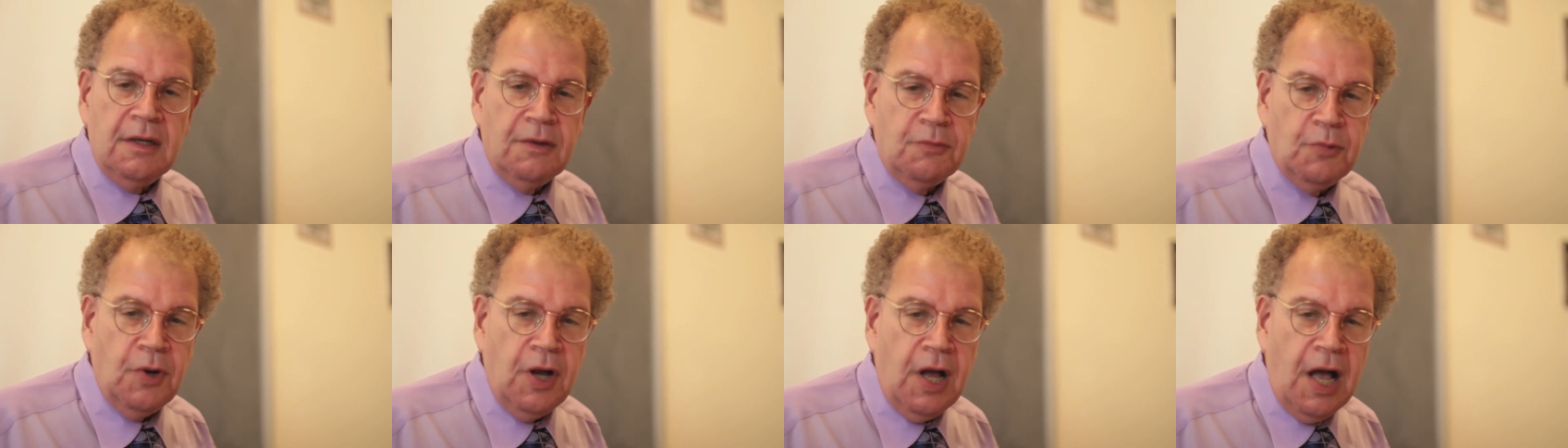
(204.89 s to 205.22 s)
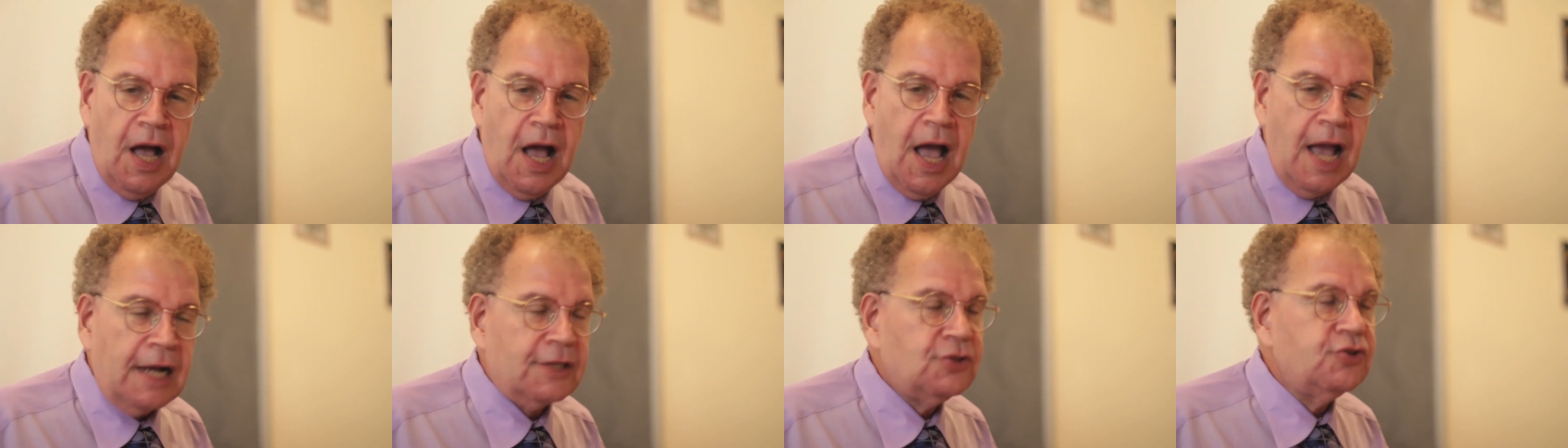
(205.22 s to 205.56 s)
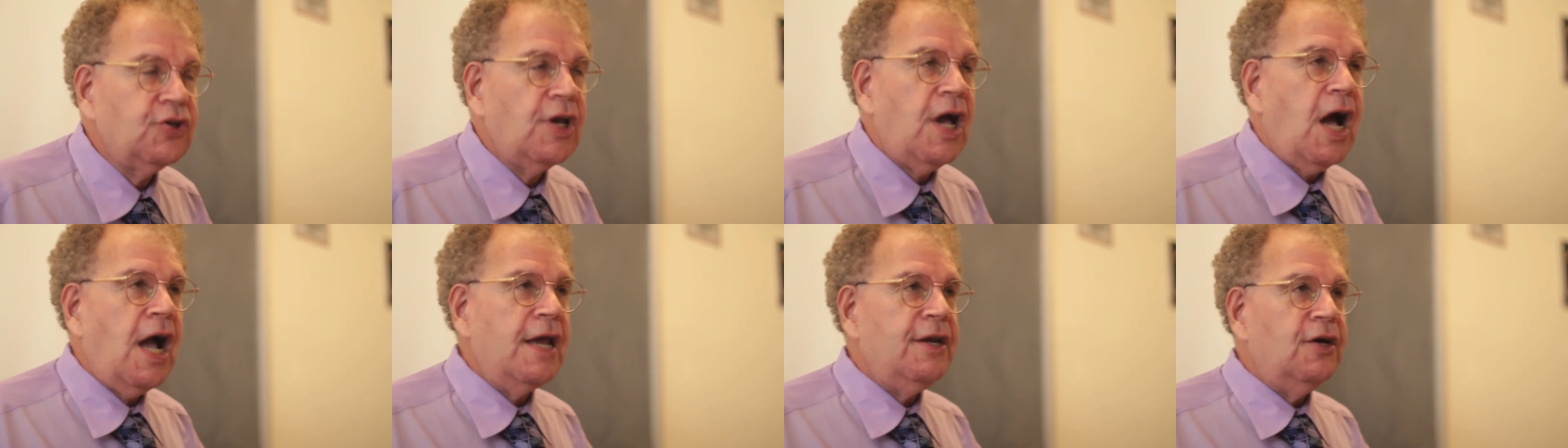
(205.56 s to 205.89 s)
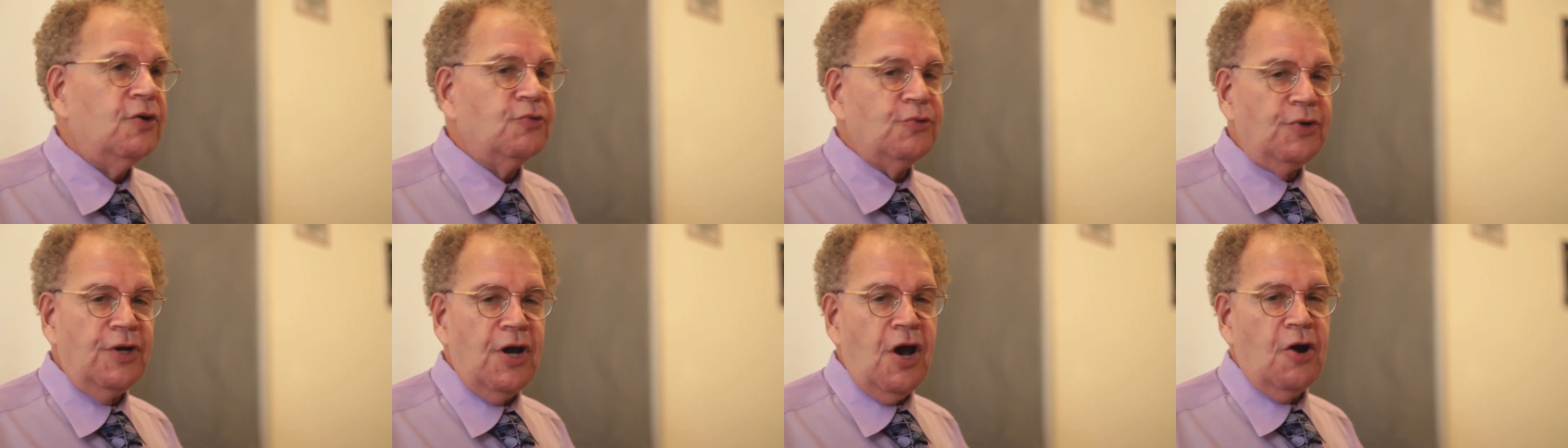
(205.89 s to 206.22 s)
Well, actually, I
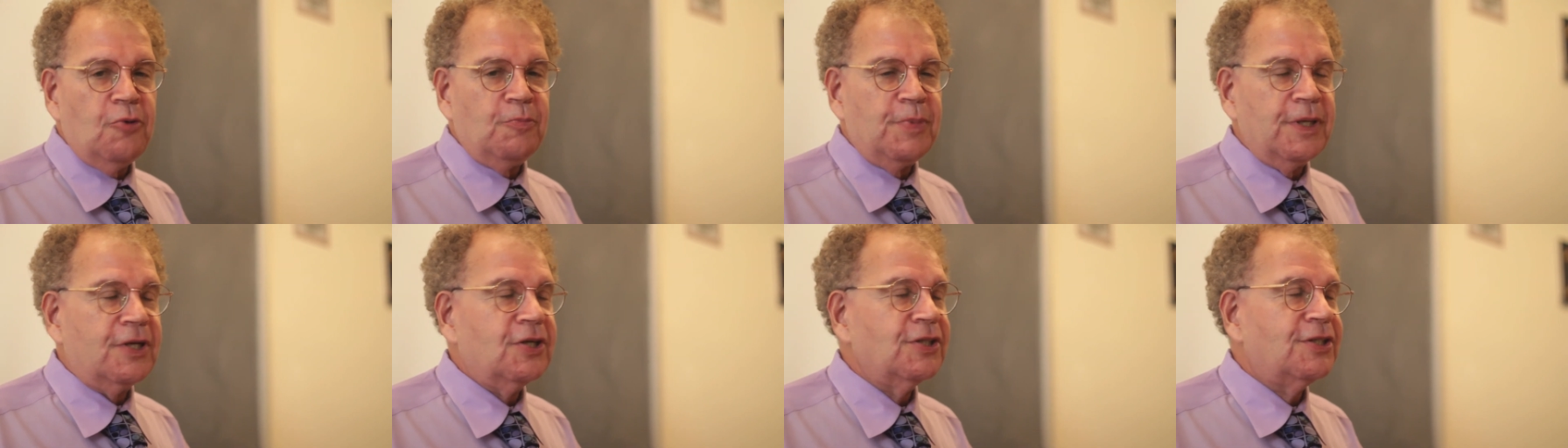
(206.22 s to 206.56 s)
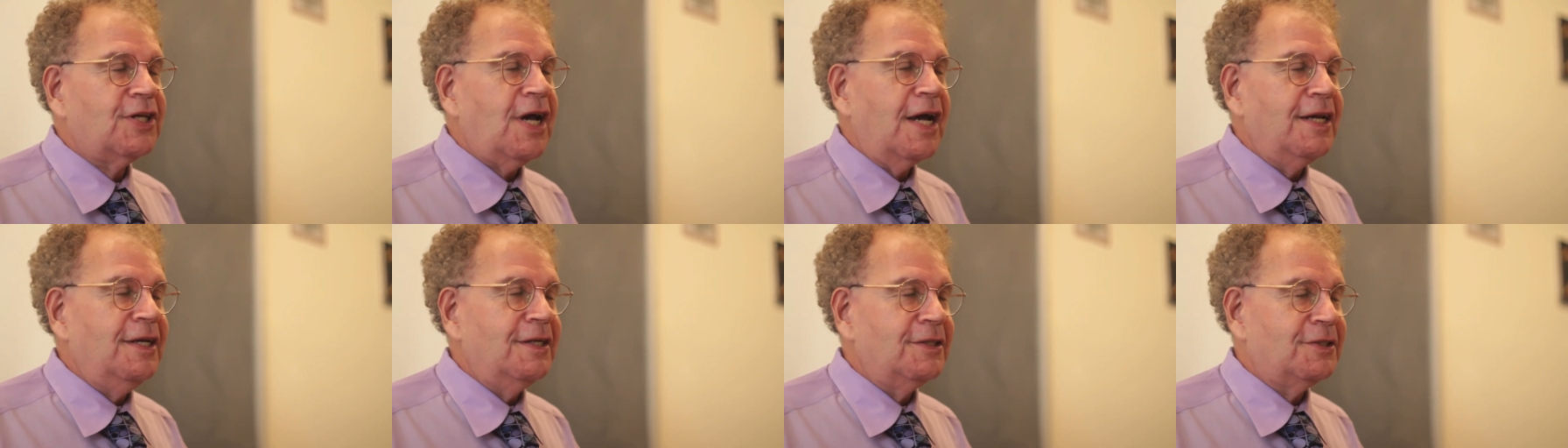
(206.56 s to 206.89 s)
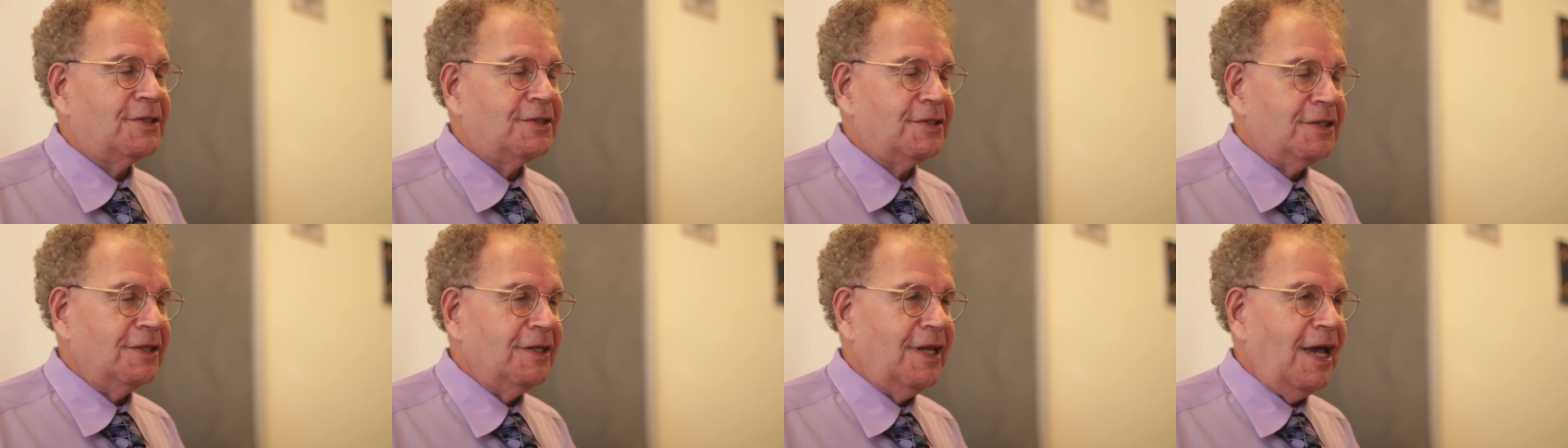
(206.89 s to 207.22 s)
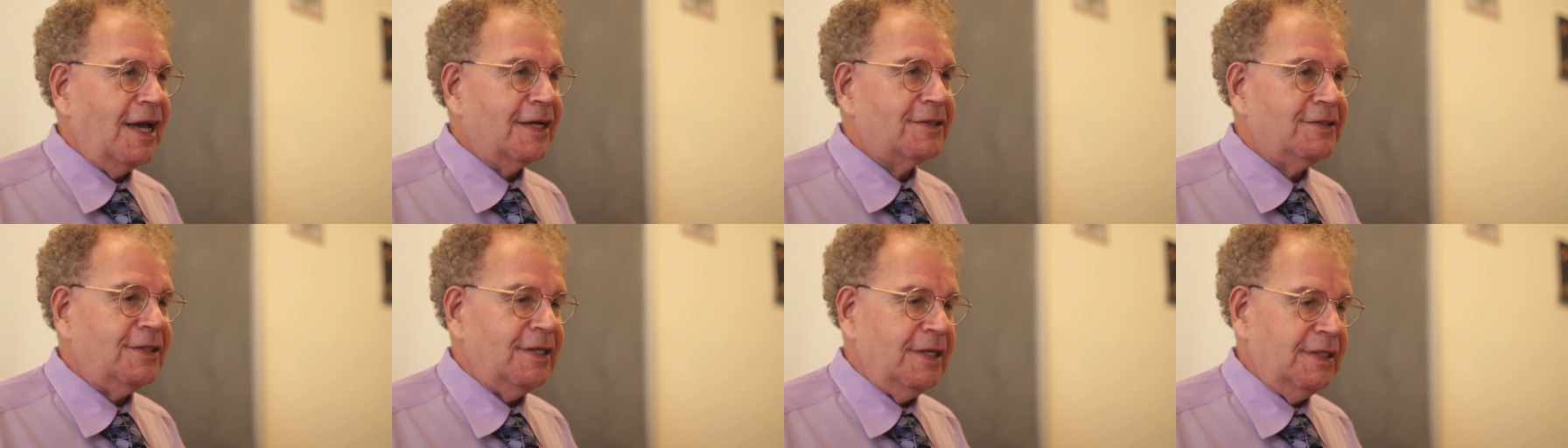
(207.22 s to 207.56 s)
don't know because I didn't
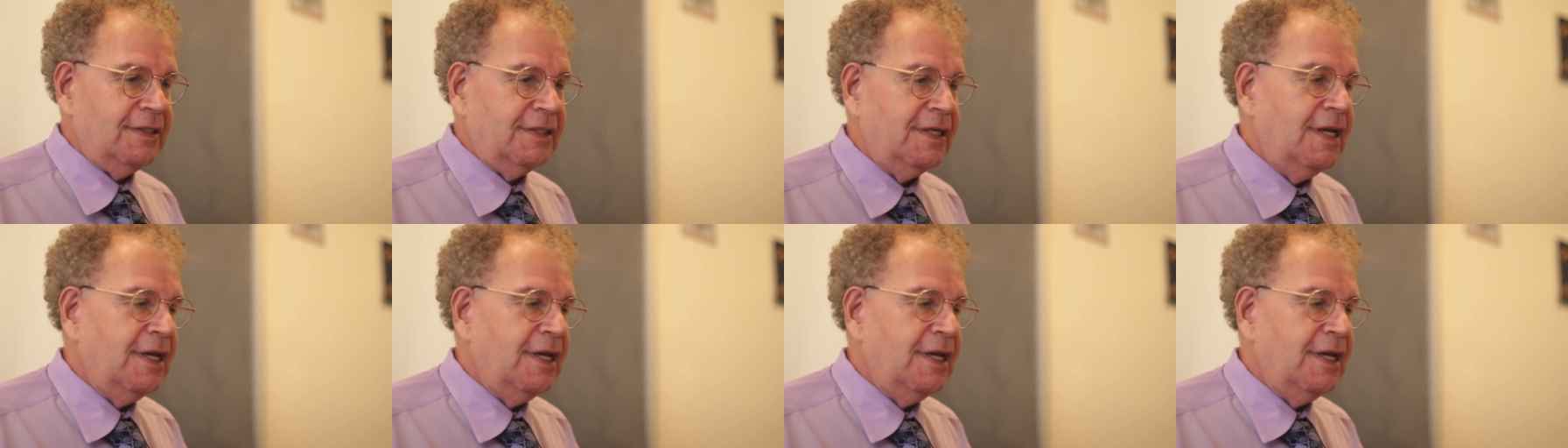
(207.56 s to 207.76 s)
select it.